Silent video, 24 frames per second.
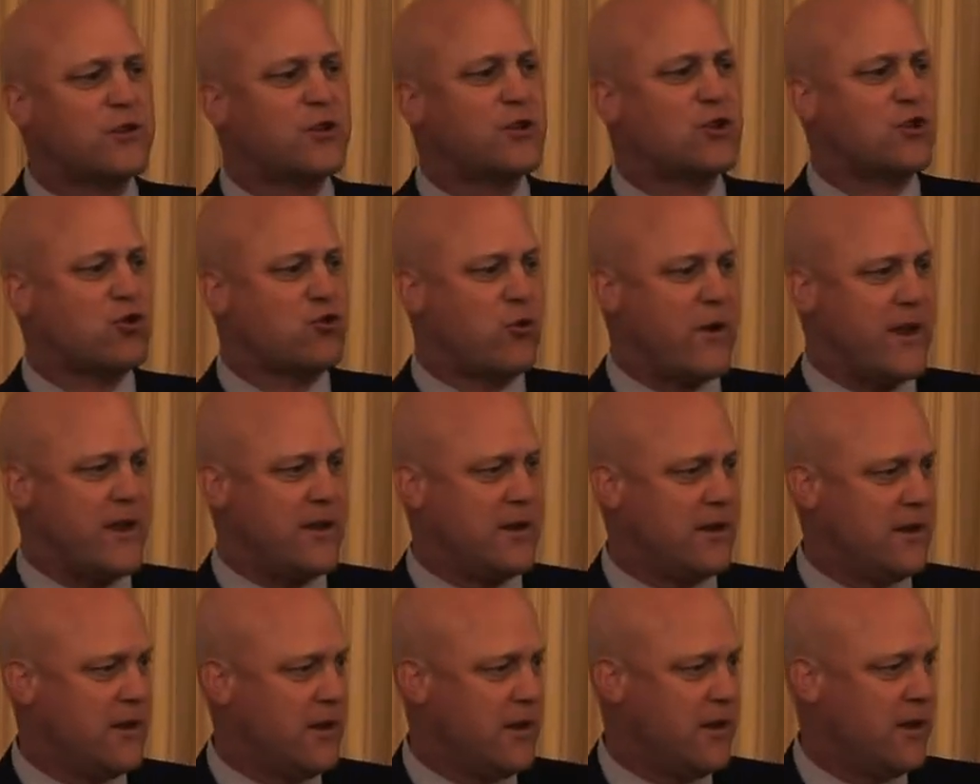the
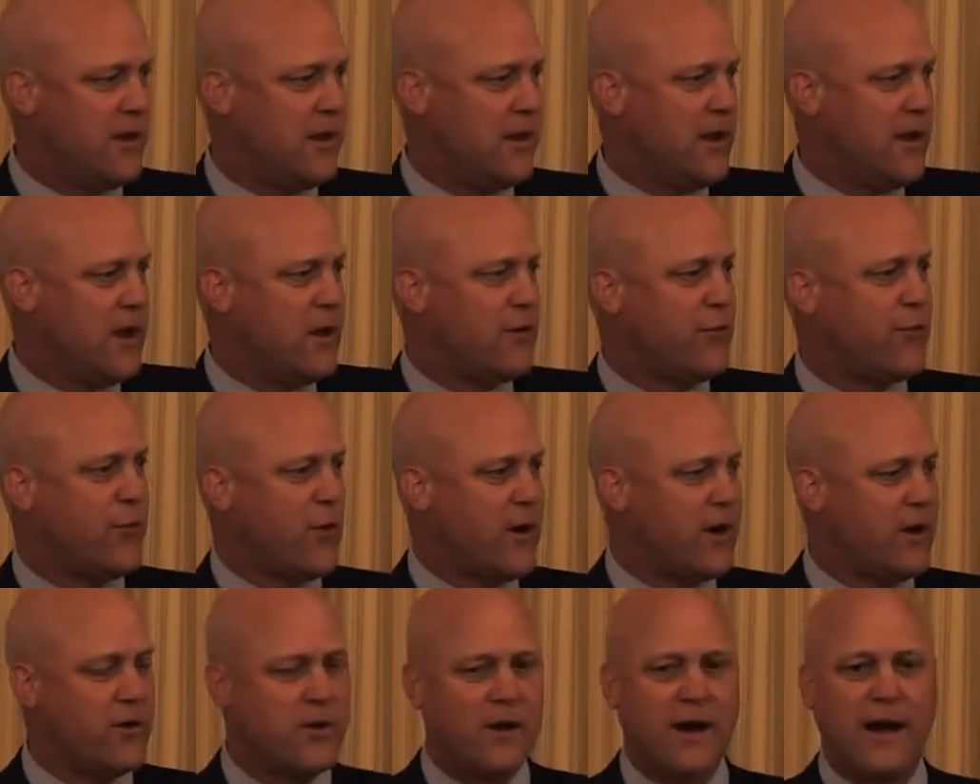street in
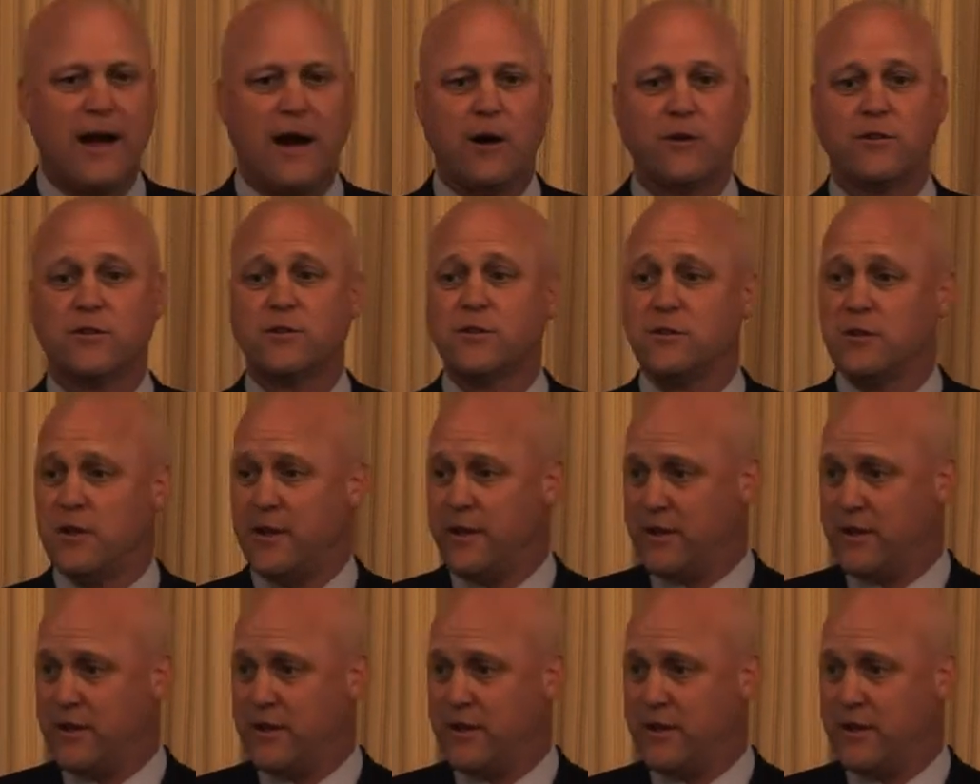front of your house.